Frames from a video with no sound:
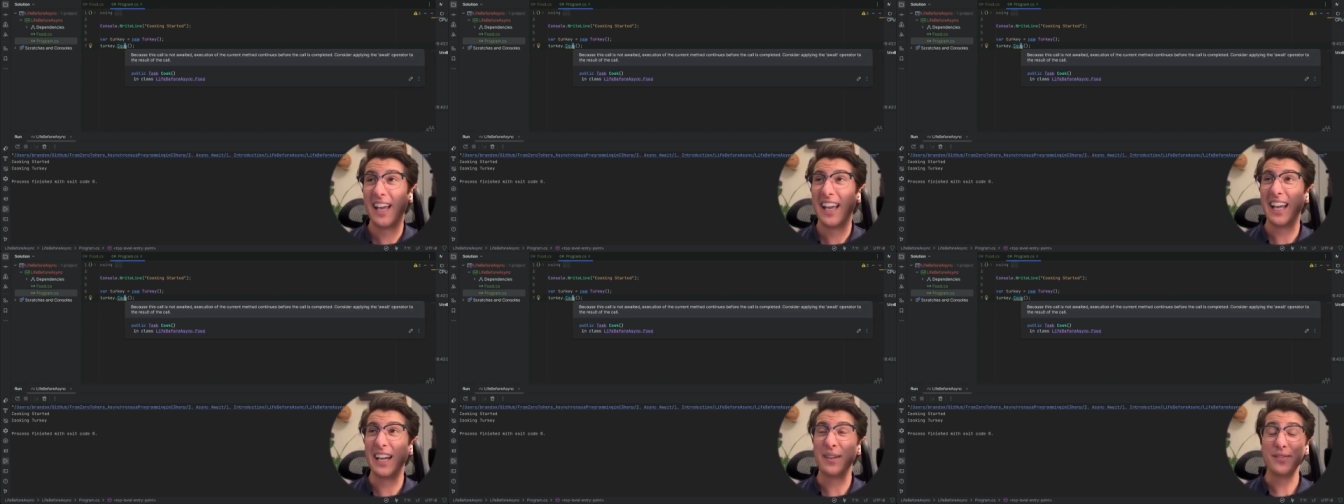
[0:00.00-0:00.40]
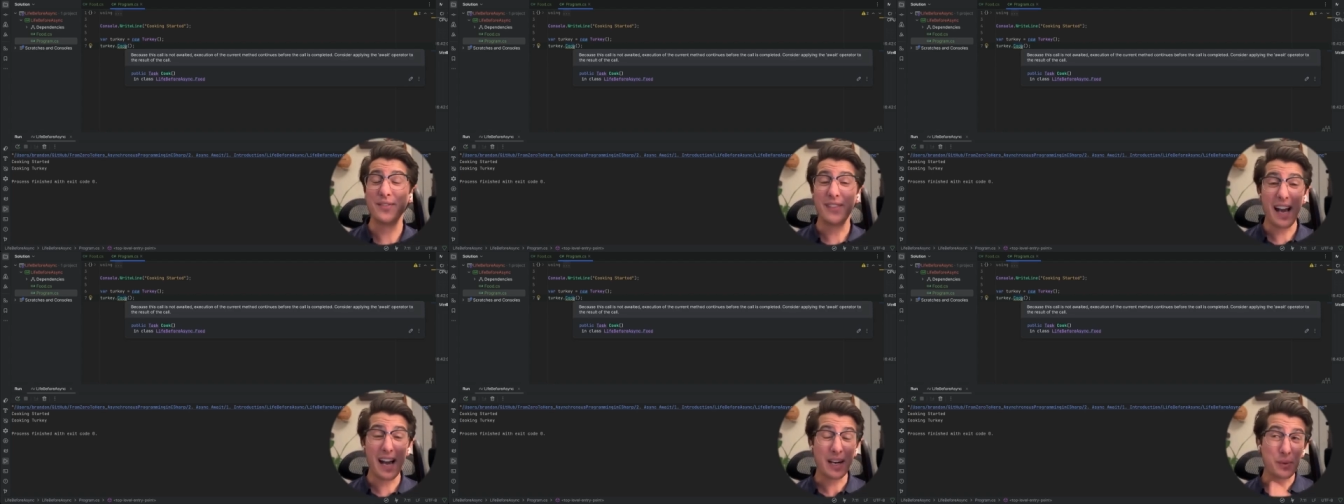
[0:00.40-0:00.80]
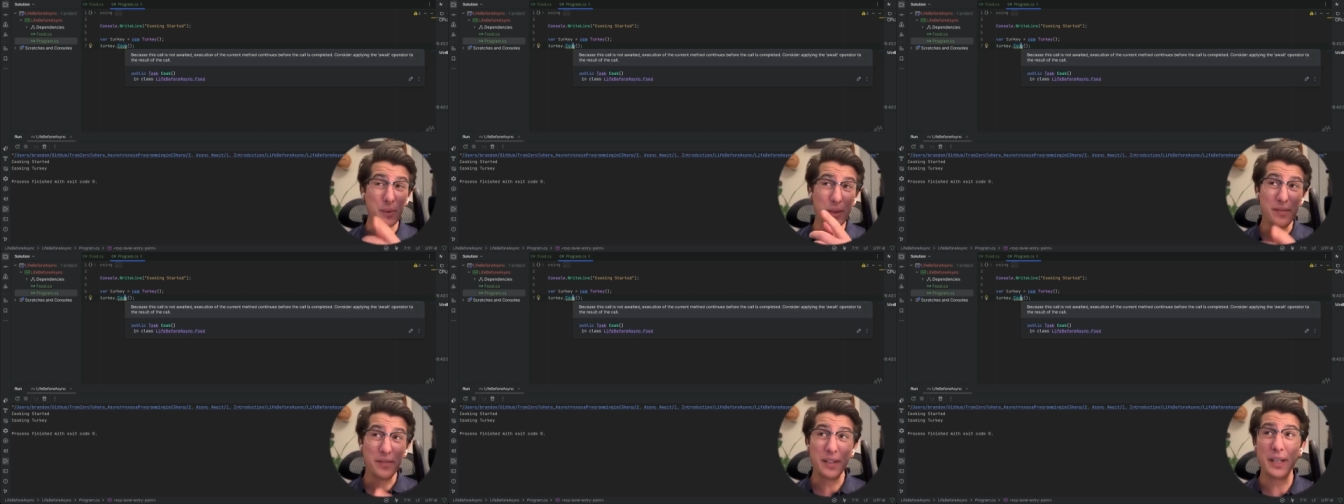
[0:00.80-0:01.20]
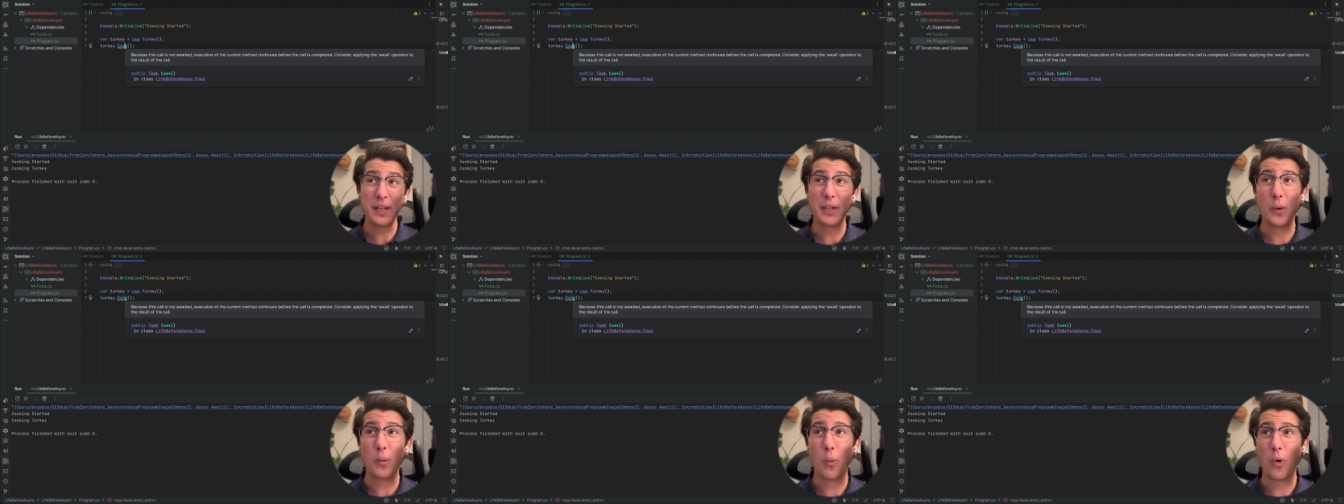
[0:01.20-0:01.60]
And in fact, we're even
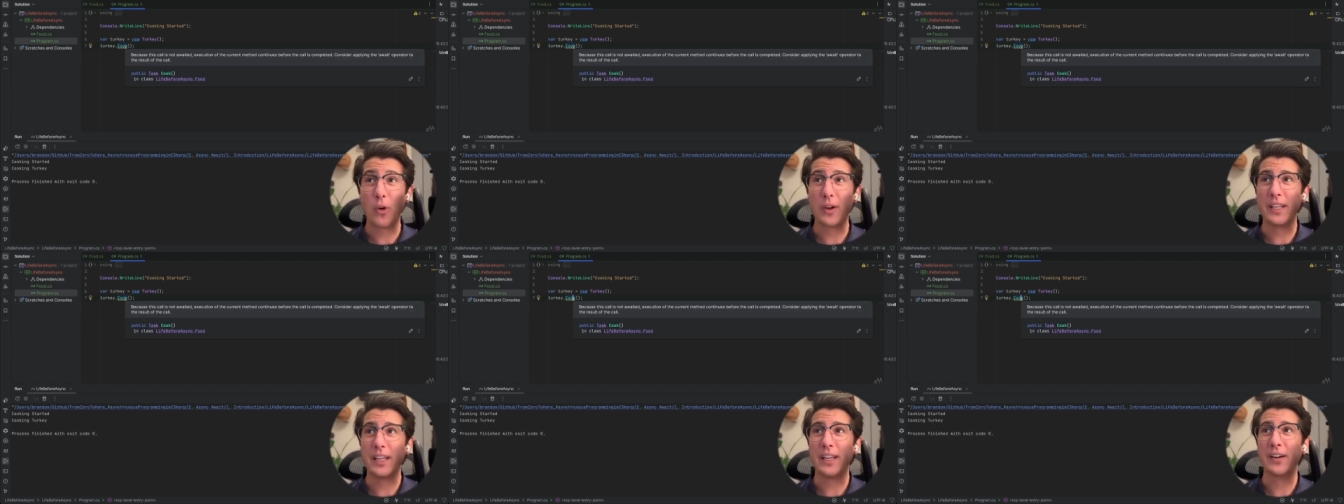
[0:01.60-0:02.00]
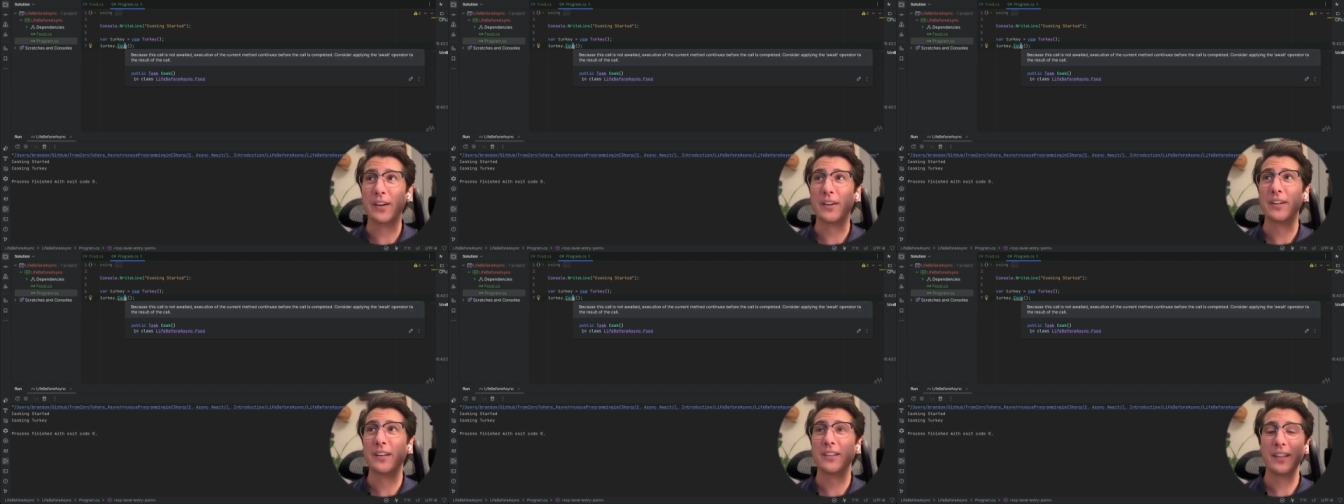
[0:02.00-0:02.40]
getting a warning here,